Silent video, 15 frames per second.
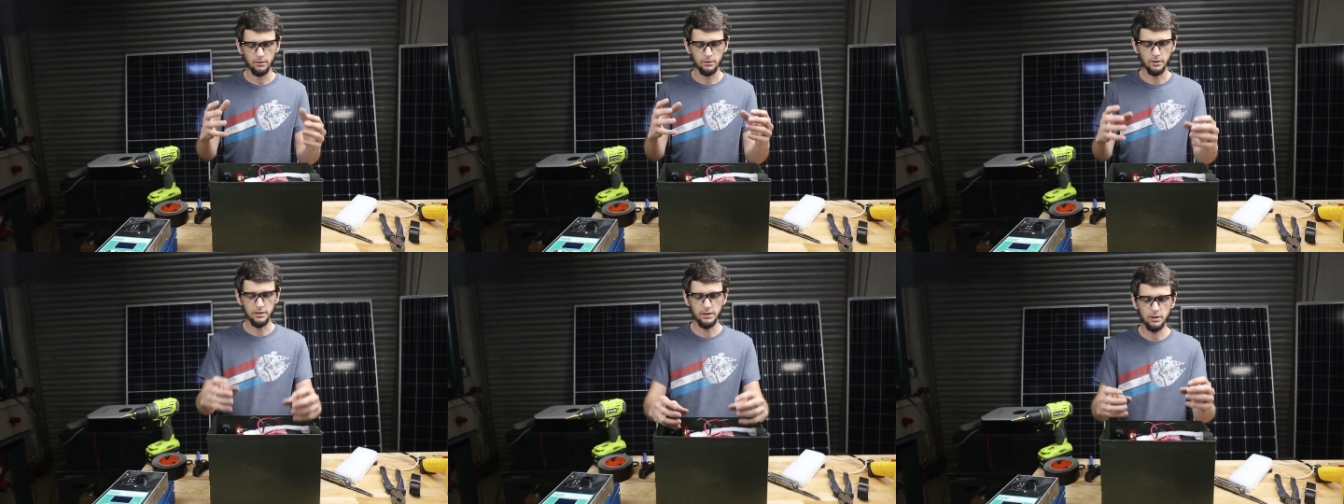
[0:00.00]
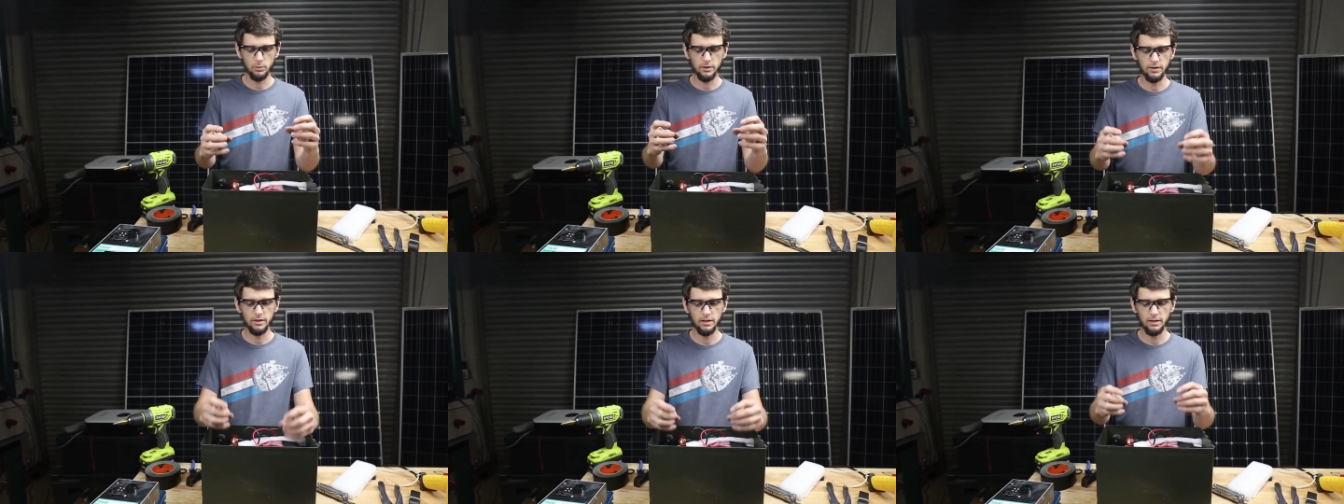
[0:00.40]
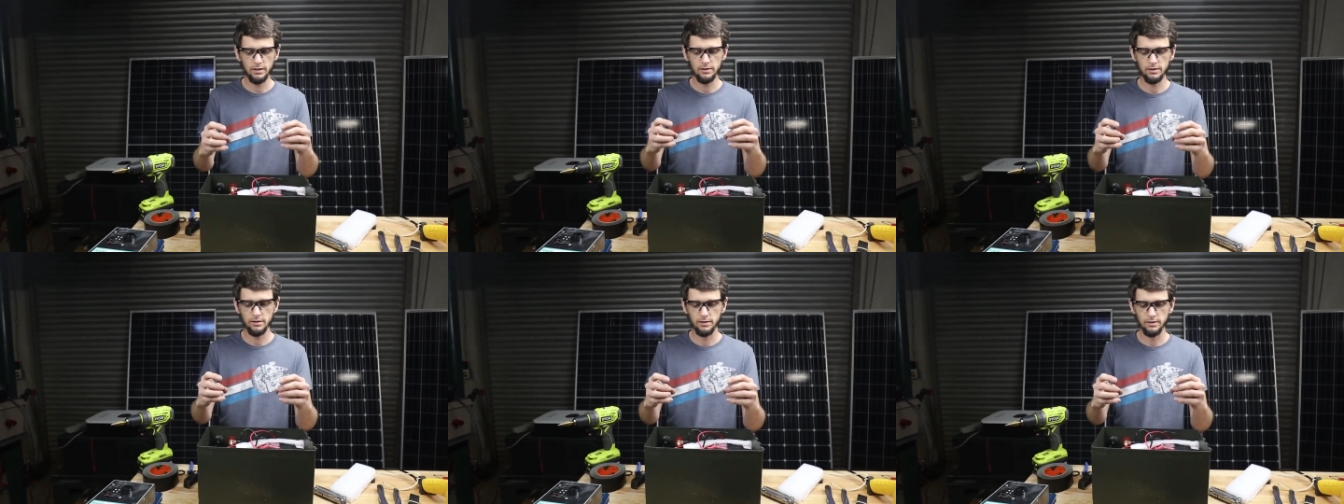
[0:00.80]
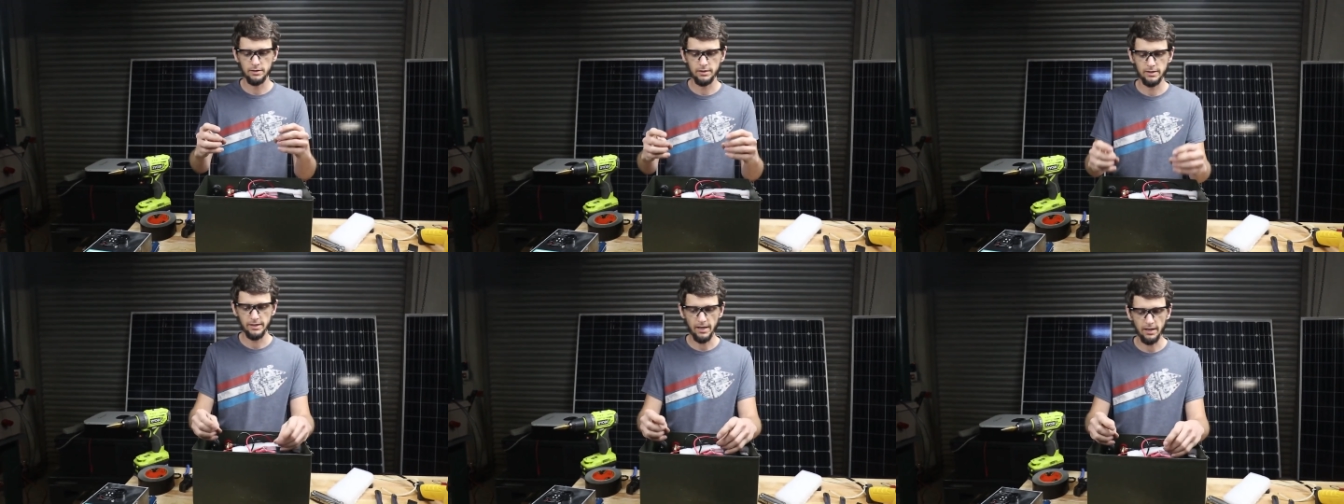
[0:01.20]
The deal with these
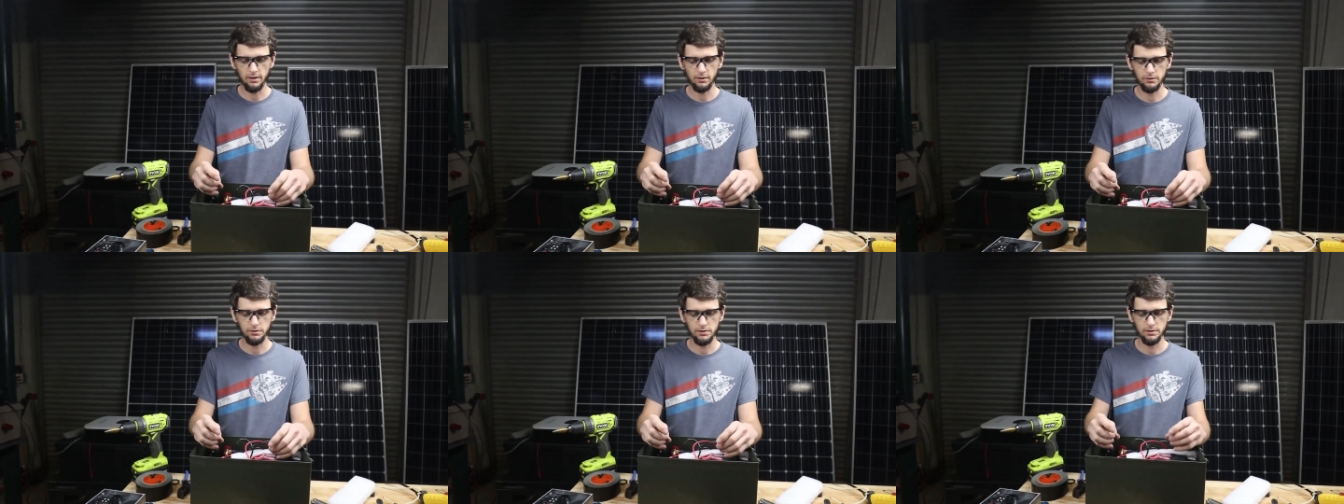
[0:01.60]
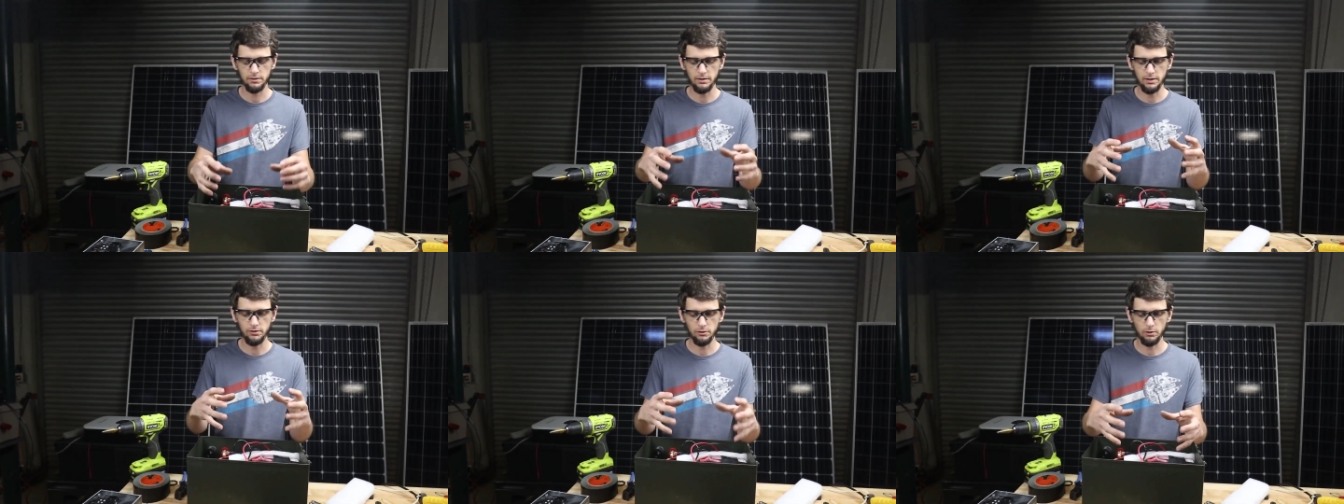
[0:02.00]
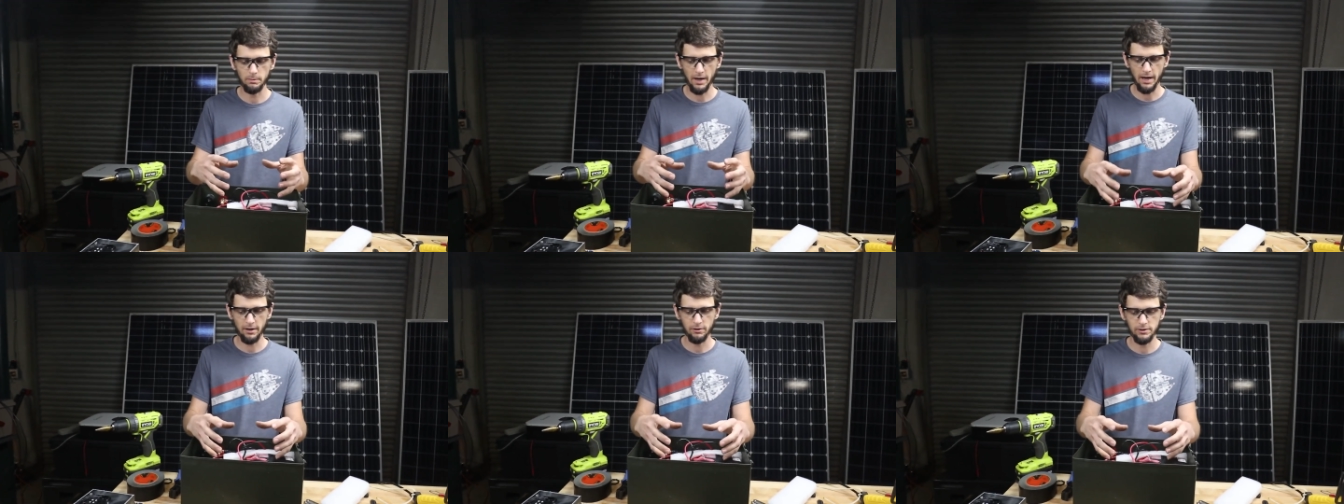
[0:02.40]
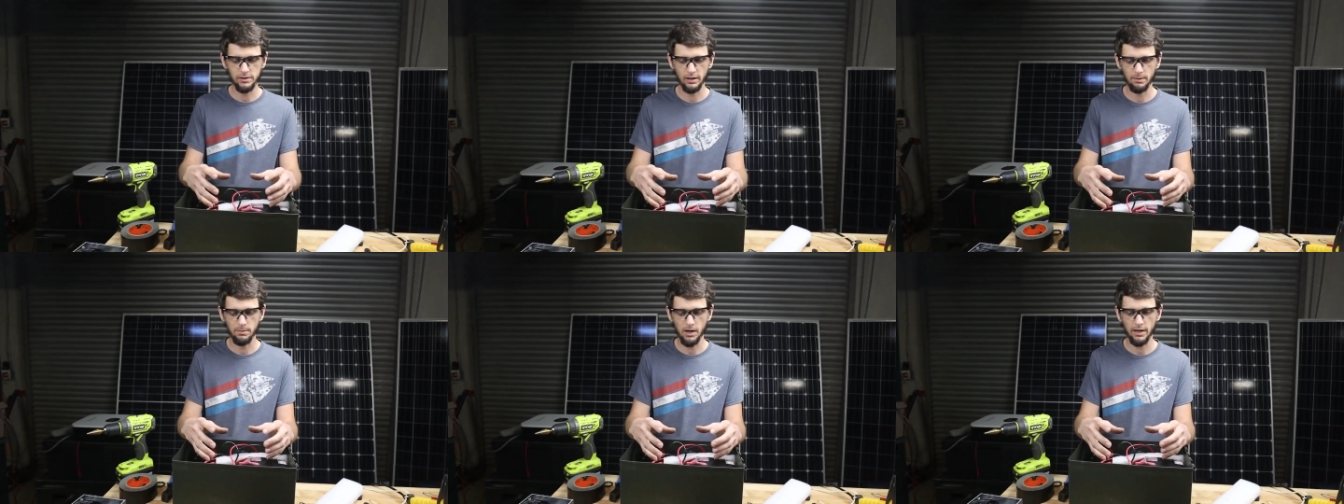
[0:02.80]
cells, these little batteries
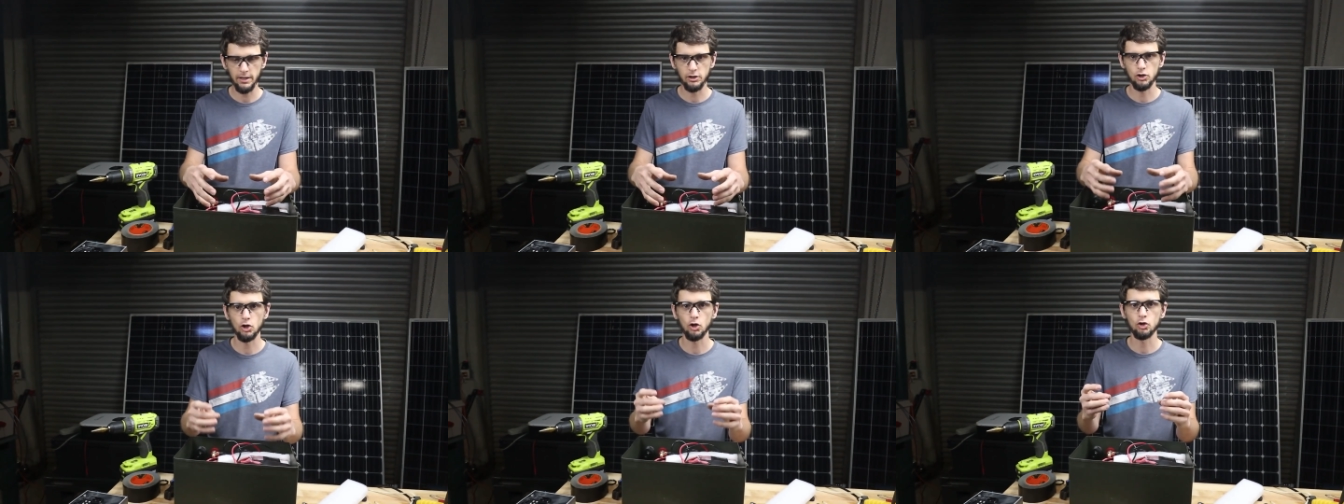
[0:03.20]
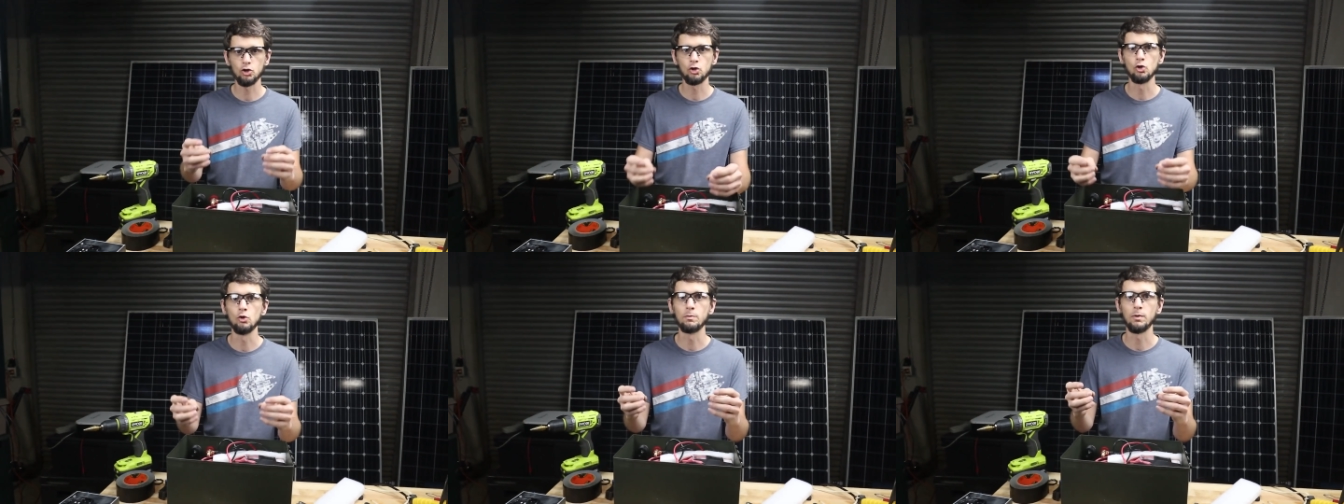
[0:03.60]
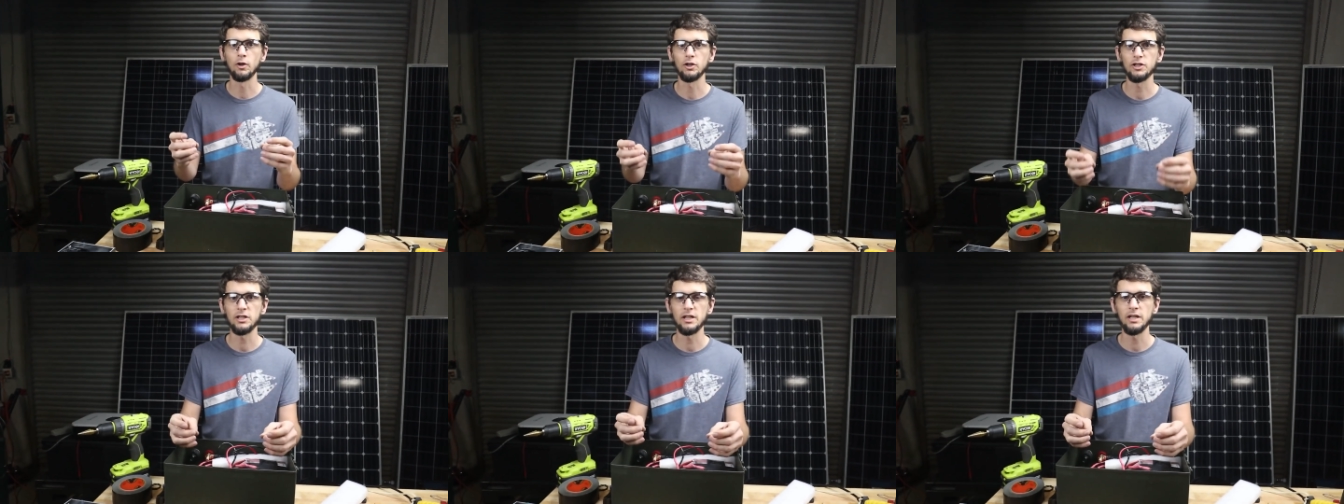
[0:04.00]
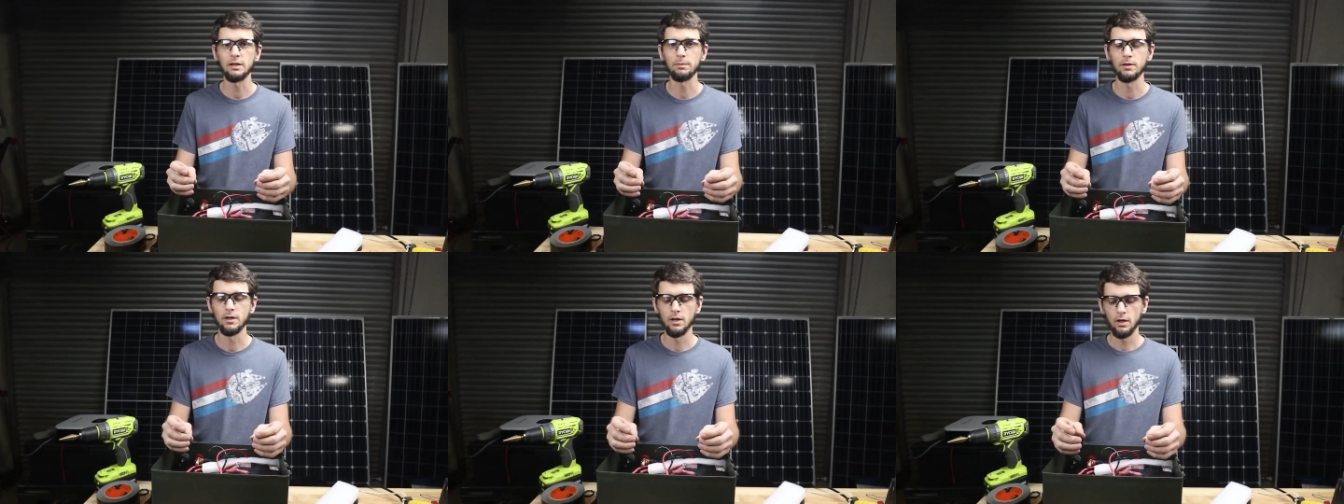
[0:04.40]
that I bought, is they're super cheap.